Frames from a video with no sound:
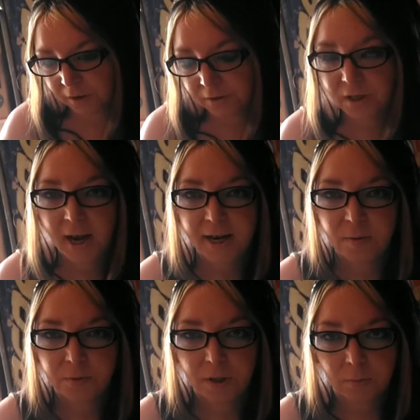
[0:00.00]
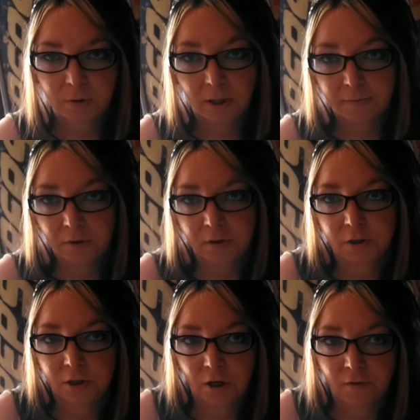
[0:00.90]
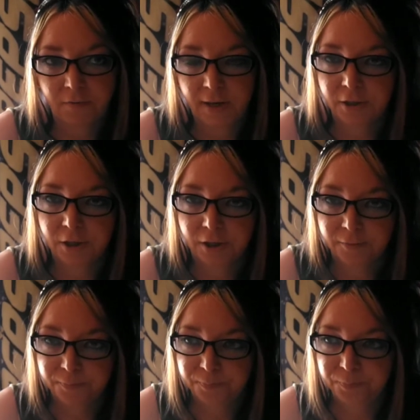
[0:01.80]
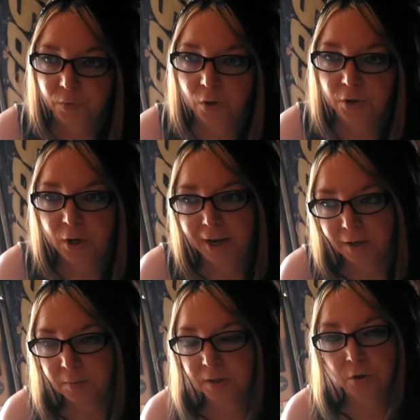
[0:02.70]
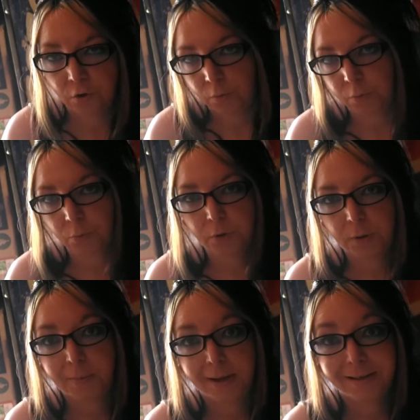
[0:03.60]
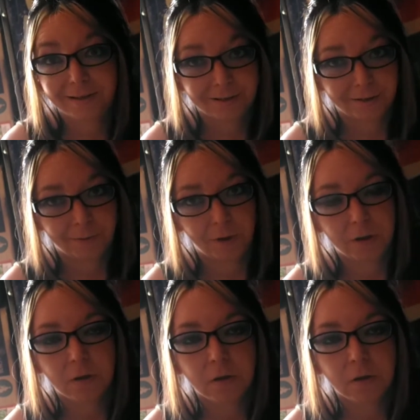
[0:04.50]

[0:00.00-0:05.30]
The items that were left on the shelf last year are the items that no one really buys anyway.